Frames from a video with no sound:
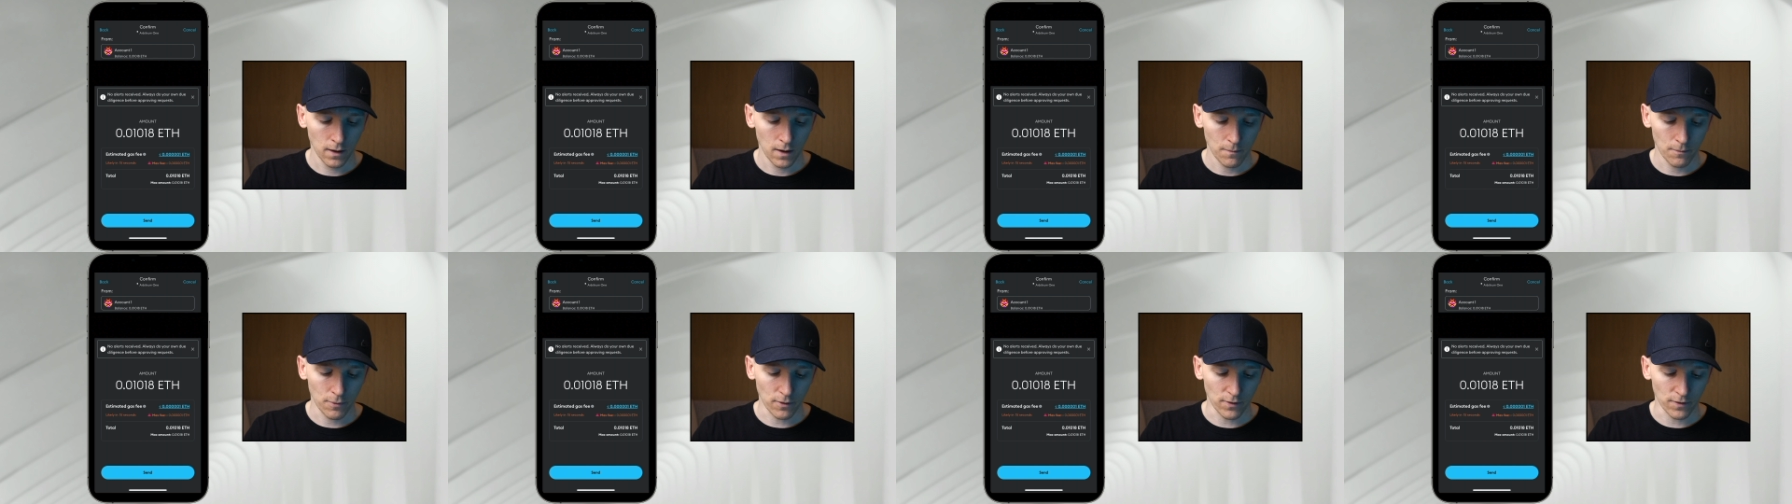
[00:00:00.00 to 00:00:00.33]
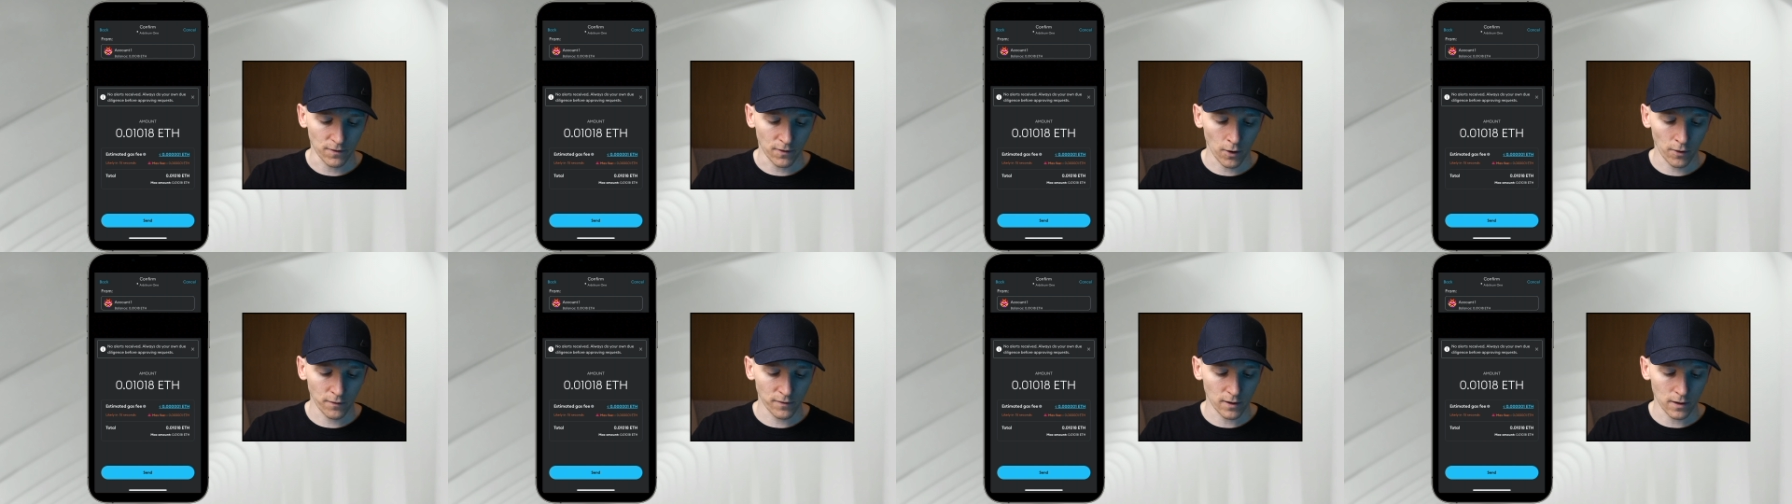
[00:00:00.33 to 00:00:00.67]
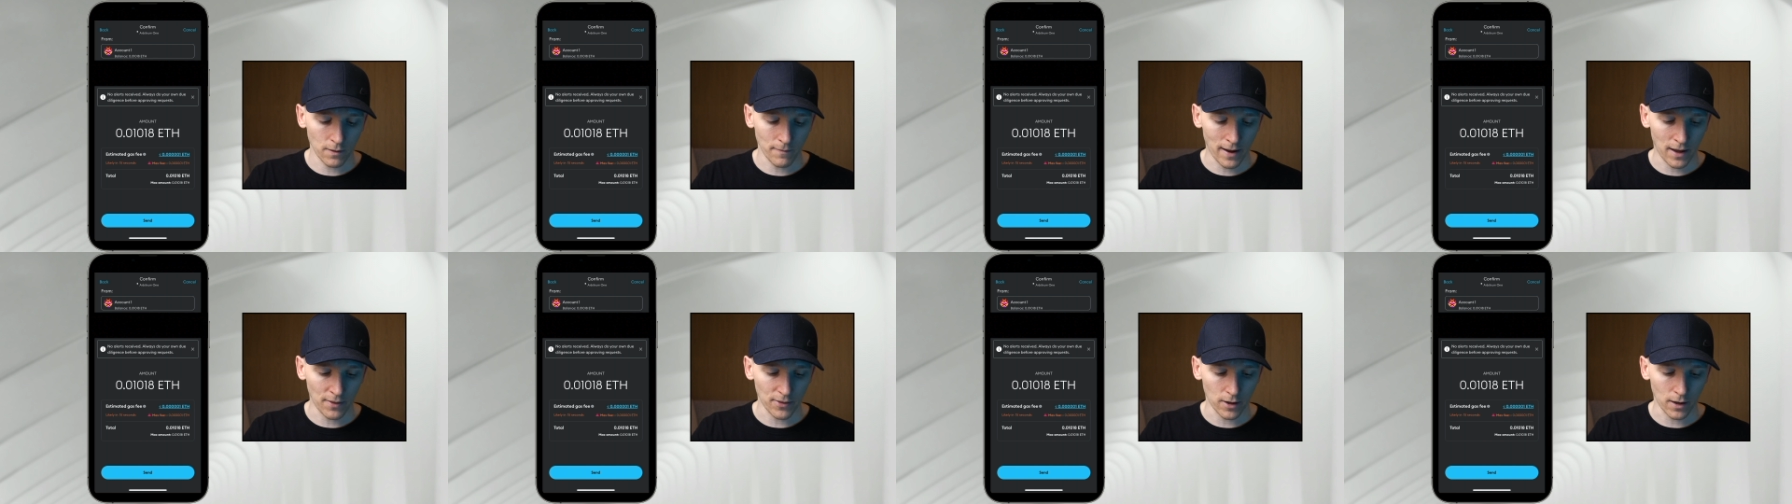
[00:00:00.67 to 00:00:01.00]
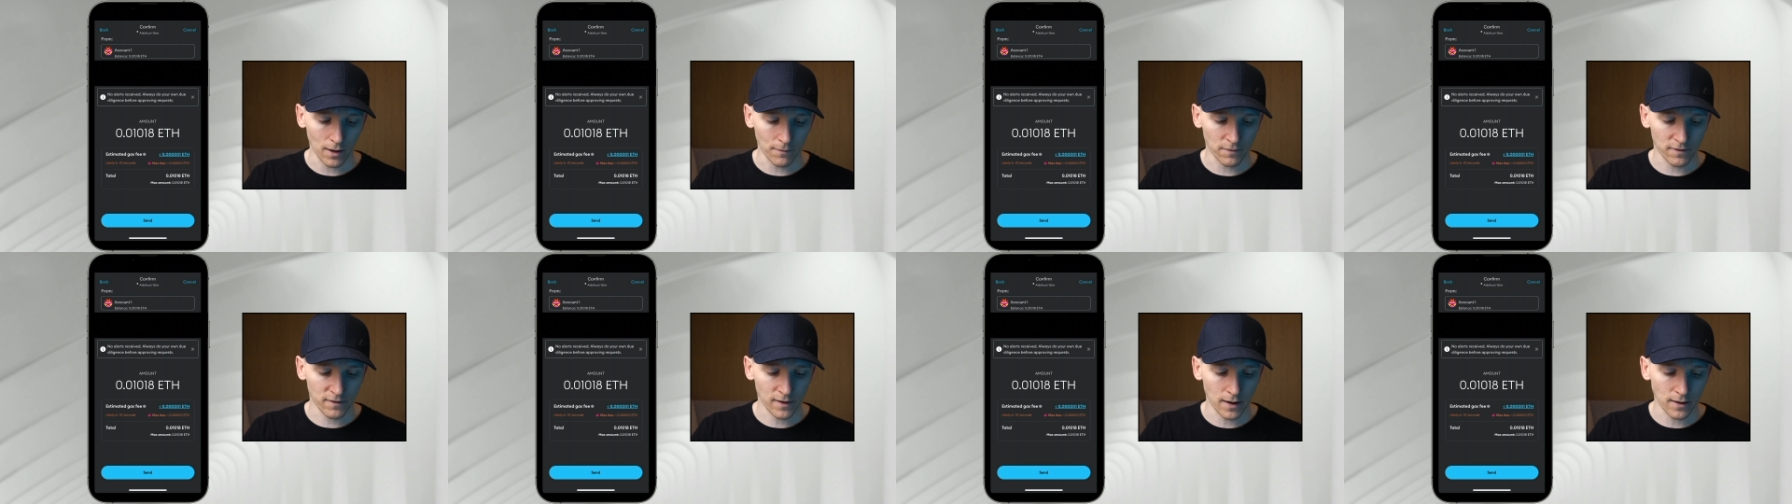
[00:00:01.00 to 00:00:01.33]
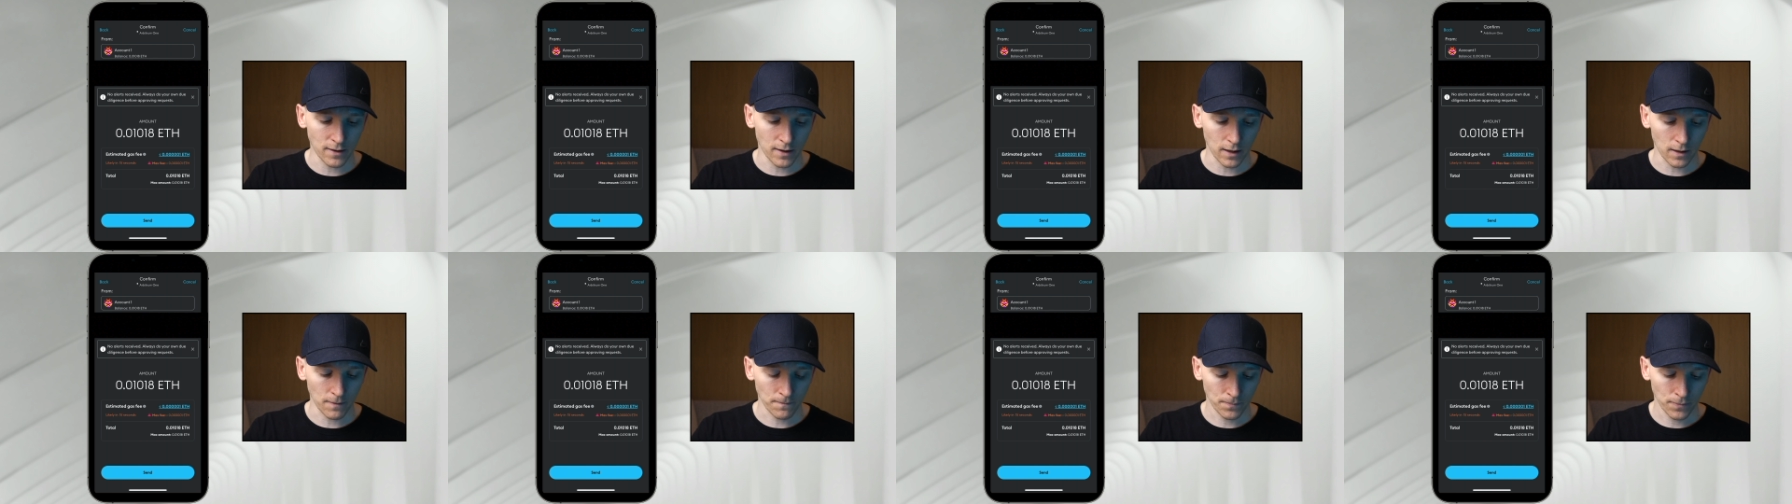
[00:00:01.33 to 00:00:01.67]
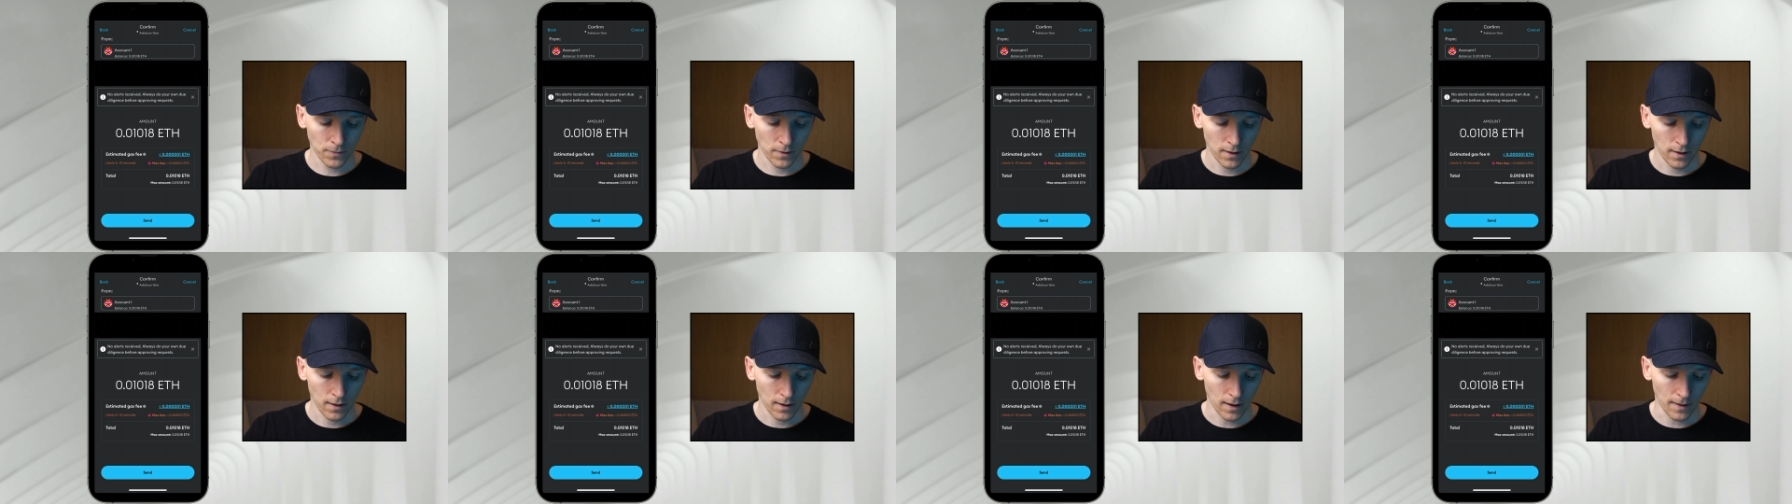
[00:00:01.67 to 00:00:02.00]
but the total amount that I'm sending,
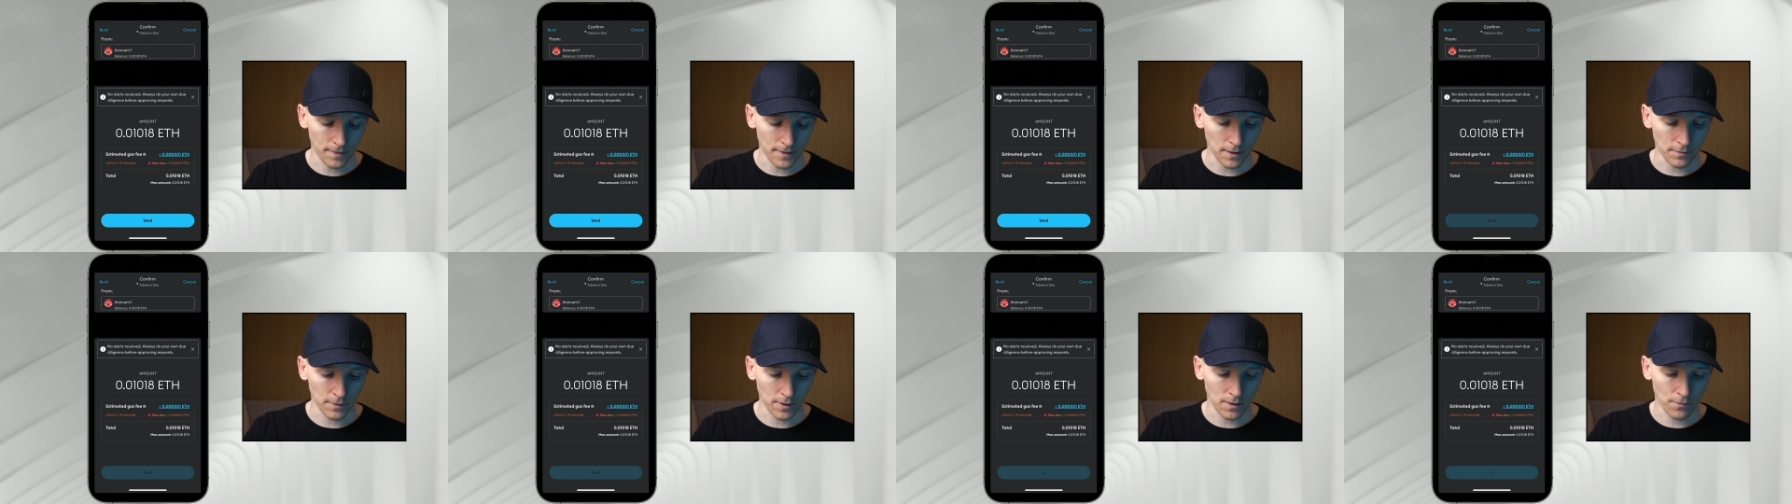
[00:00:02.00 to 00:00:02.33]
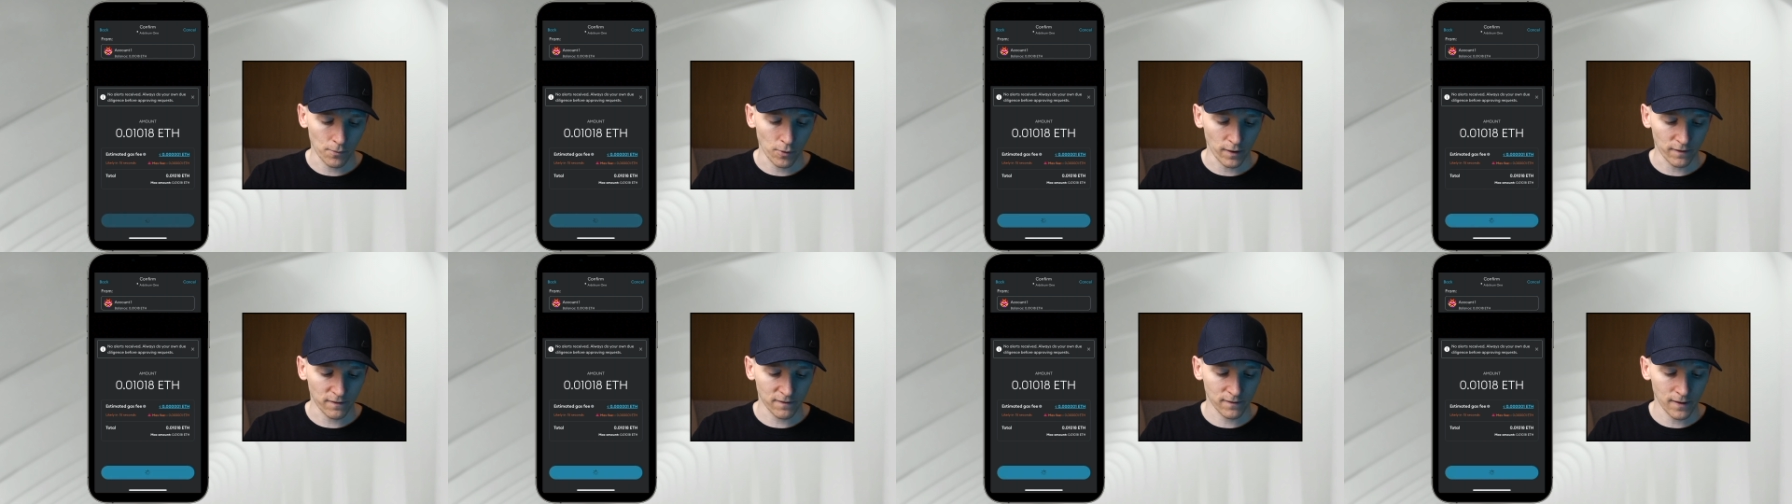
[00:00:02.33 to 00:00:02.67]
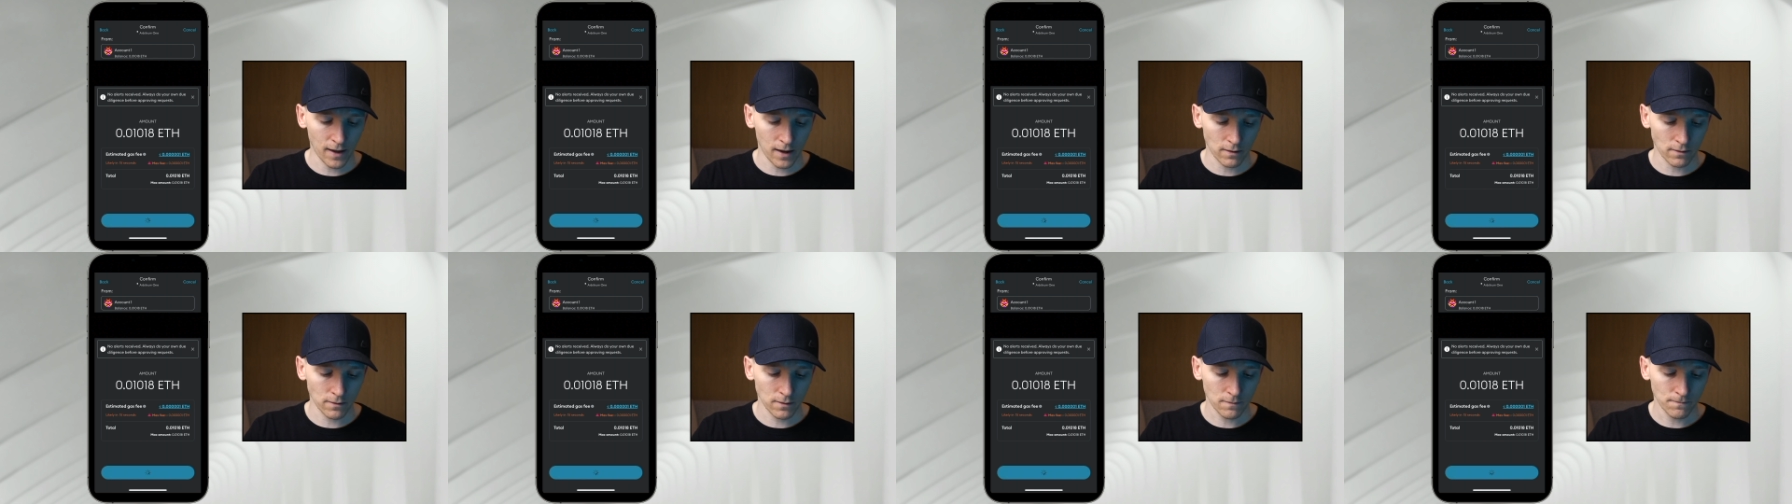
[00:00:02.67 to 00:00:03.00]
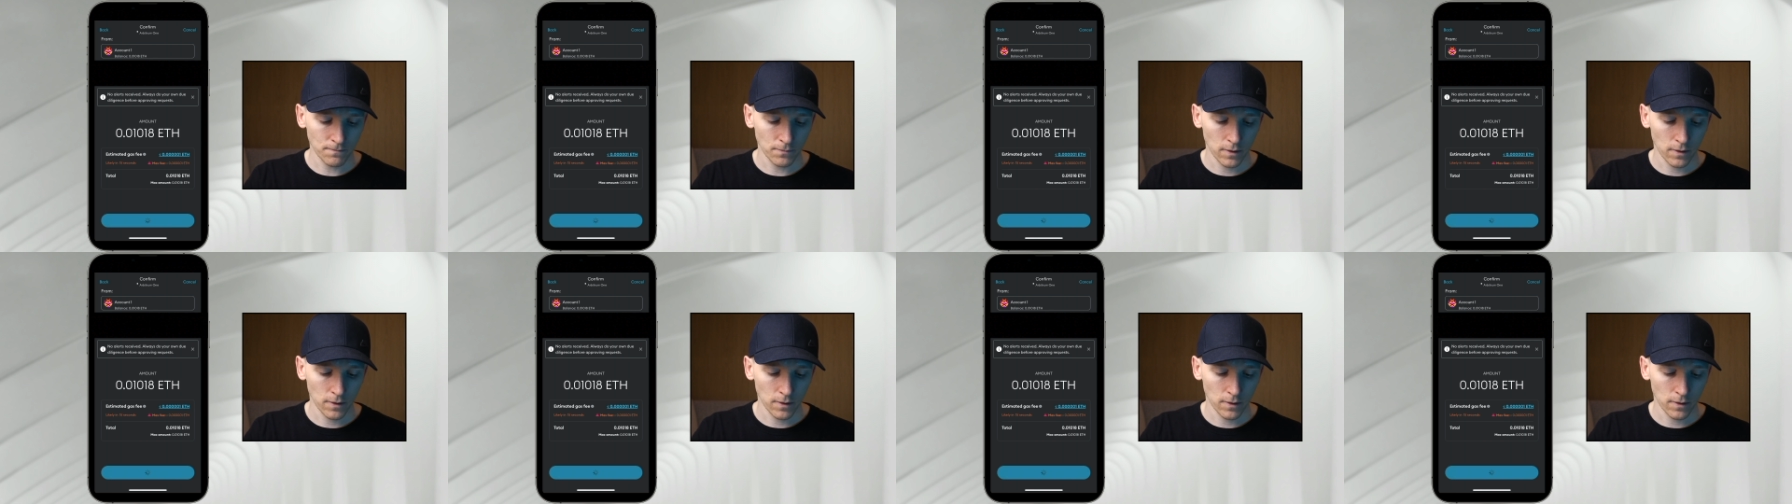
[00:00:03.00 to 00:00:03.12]
and then I'm going to press send.